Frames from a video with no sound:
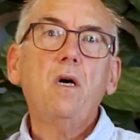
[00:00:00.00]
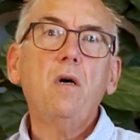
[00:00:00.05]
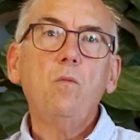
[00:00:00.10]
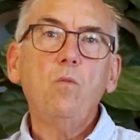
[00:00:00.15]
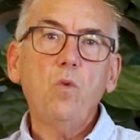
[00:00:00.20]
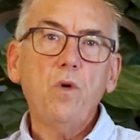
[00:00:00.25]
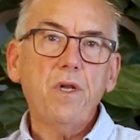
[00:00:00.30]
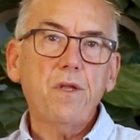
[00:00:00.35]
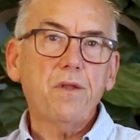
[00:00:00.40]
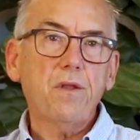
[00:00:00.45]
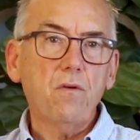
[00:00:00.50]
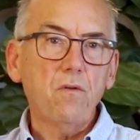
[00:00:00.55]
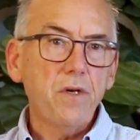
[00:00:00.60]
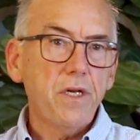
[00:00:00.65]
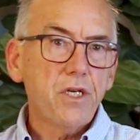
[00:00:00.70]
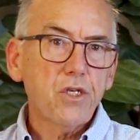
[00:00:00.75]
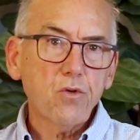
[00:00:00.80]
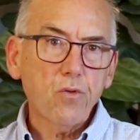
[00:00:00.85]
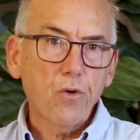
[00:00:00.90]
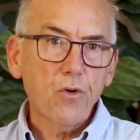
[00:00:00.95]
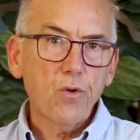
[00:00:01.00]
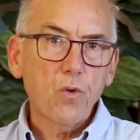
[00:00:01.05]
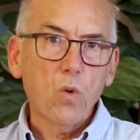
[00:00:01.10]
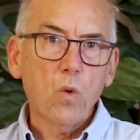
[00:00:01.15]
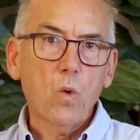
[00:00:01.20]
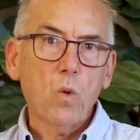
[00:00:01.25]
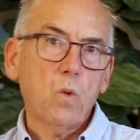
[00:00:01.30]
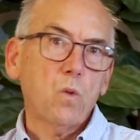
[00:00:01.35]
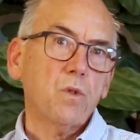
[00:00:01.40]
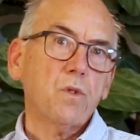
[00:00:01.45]
with lease
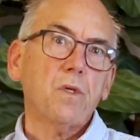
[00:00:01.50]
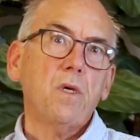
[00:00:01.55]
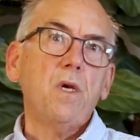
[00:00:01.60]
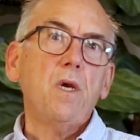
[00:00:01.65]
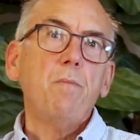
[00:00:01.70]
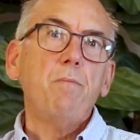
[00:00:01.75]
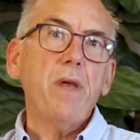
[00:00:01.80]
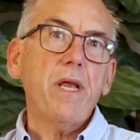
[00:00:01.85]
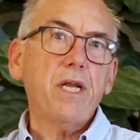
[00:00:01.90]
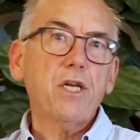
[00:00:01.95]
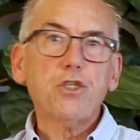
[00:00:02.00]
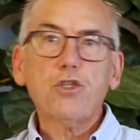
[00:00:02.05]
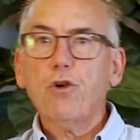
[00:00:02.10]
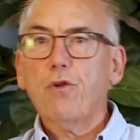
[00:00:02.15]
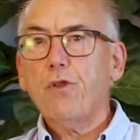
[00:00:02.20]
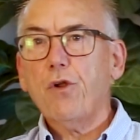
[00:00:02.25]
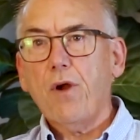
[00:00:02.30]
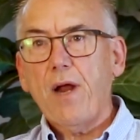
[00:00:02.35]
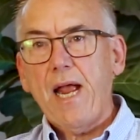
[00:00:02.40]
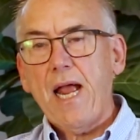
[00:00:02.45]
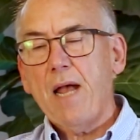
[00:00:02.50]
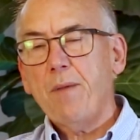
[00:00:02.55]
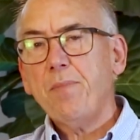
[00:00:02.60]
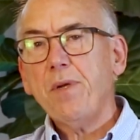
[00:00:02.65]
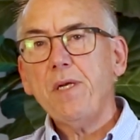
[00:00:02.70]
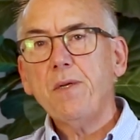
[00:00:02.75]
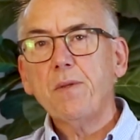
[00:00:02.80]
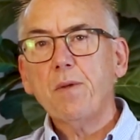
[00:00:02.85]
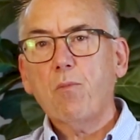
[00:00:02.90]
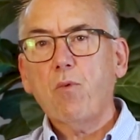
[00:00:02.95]
renewals, making sure they're
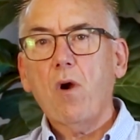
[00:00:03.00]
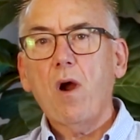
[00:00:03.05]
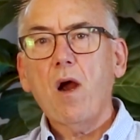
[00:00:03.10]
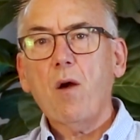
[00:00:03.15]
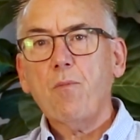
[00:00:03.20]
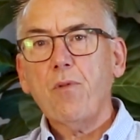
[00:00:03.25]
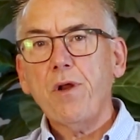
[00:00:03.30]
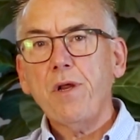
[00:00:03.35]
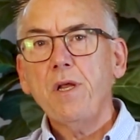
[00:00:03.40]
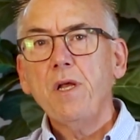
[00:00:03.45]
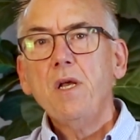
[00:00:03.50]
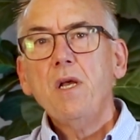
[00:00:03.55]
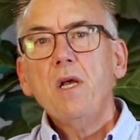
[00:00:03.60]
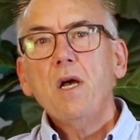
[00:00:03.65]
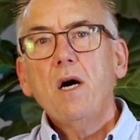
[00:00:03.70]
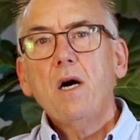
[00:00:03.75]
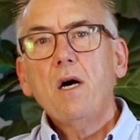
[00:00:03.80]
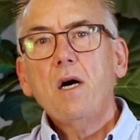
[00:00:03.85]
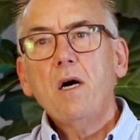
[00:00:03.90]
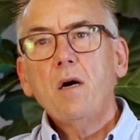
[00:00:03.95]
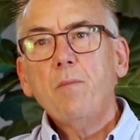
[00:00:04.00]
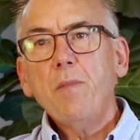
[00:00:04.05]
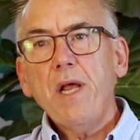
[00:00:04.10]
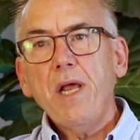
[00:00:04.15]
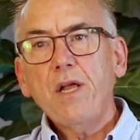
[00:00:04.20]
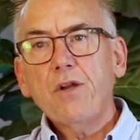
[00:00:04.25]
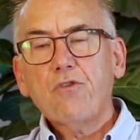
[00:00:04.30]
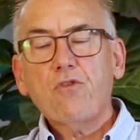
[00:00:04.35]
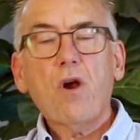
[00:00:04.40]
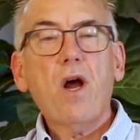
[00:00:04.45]
happy in the property,
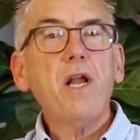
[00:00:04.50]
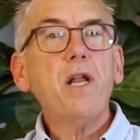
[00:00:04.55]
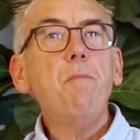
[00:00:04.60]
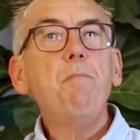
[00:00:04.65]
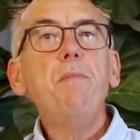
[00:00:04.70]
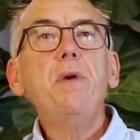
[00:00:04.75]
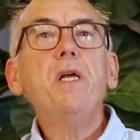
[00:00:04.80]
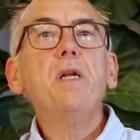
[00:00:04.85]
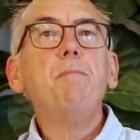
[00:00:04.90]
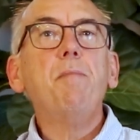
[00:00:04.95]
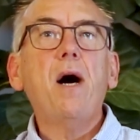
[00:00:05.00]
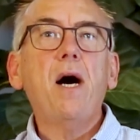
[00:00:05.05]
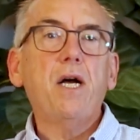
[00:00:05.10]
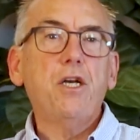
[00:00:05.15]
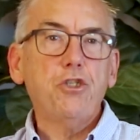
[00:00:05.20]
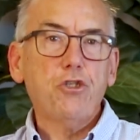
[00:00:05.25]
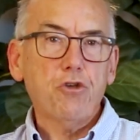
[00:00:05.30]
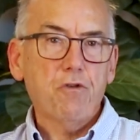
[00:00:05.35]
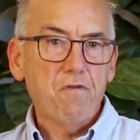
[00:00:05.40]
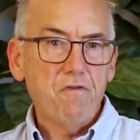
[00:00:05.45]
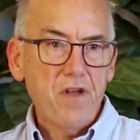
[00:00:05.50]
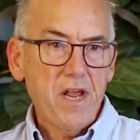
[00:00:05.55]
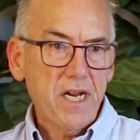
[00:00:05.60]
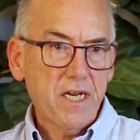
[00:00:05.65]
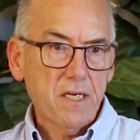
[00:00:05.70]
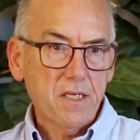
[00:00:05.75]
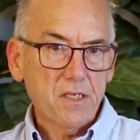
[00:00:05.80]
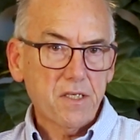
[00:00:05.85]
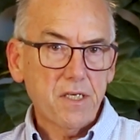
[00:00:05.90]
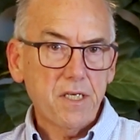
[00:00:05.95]
and trying to minimize your
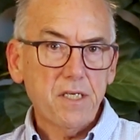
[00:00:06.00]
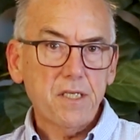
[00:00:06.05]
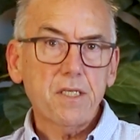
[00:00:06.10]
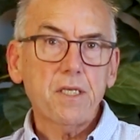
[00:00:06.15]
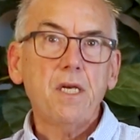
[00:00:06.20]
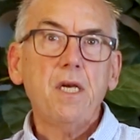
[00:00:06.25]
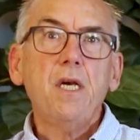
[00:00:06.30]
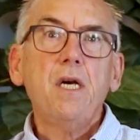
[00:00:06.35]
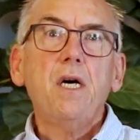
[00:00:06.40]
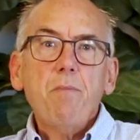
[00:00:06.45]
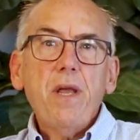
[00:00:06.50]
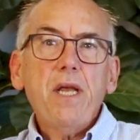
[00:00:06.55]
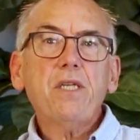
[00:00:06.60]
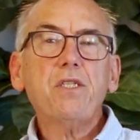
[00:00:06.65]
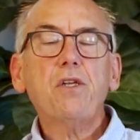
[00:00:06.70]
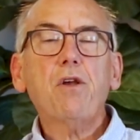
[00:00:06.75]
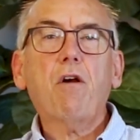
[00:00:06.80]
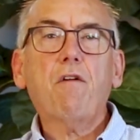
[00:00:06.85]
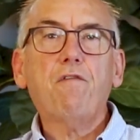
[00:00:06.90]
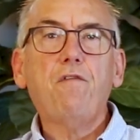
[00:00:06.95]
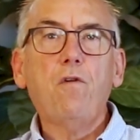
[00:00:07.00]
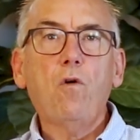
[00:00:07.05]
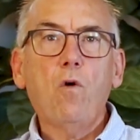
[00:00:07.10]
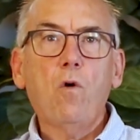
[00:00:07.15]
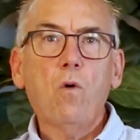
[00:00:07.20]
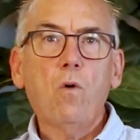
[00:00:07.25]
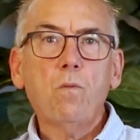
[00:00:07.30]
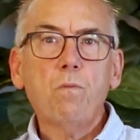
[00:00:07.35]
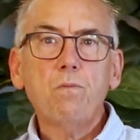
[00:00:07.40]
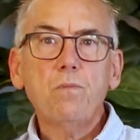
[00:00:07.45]
vacancies. Basically, our
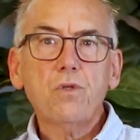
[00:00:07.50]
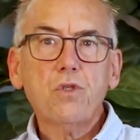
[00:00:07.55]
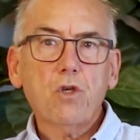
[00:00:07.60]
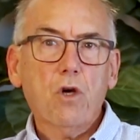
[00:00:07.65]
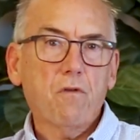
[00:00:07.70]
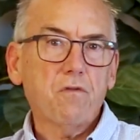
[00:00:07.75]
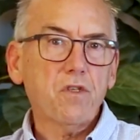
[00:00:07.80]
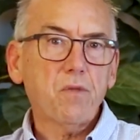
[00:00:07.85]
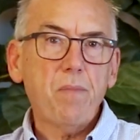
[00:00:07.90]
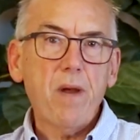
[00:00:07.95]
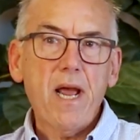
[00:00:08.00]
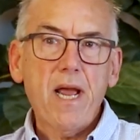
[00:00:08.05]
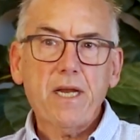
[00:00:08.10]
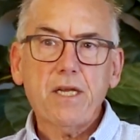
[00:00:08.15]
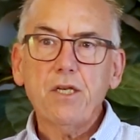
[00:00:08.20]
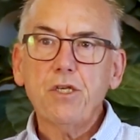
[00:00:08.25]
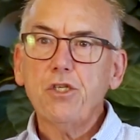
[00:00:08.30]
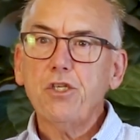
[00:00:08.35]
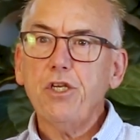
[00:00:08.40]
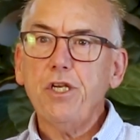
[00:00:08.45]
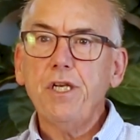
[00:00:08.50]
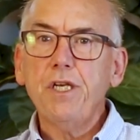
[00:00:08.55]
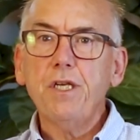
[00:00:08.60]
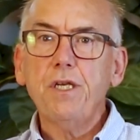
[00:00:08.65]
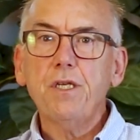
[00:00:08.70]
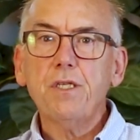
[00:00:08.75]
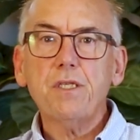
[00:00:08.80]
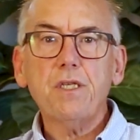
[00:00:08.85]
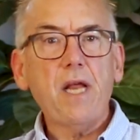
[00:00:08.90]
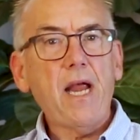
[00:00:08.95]
full service package
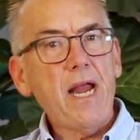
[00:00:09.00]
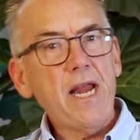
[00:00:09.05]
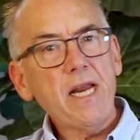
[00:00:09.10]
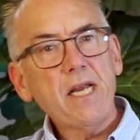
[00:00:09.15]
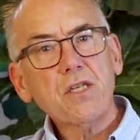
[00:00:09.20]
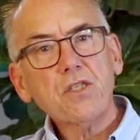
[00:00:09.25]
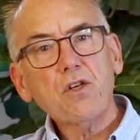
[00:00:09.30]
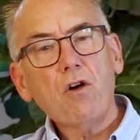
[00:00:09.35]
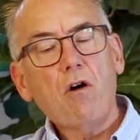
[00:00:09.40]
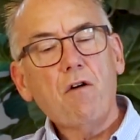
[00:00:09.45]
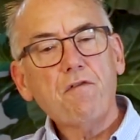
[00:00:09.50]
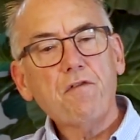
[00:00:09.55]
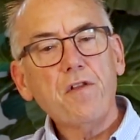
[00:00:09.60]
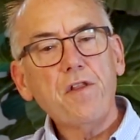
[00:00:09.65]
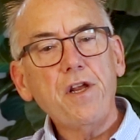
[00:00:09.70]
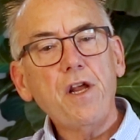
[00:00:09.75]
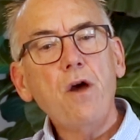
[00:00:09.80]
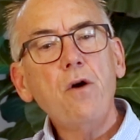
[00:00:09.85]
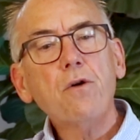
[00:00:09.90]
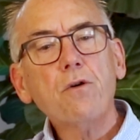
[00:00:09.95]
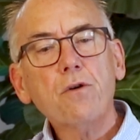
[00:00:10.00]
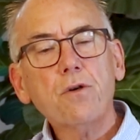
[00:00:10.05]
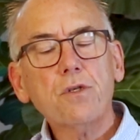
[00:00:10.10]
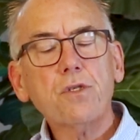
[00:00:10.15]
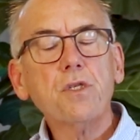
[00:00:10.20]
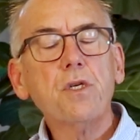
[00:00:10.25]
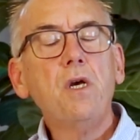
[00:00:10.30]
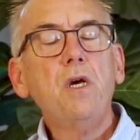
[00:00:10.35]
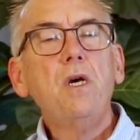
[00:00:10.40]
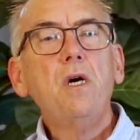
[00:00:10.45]
is hands off for the
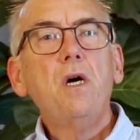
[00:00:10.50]
owners.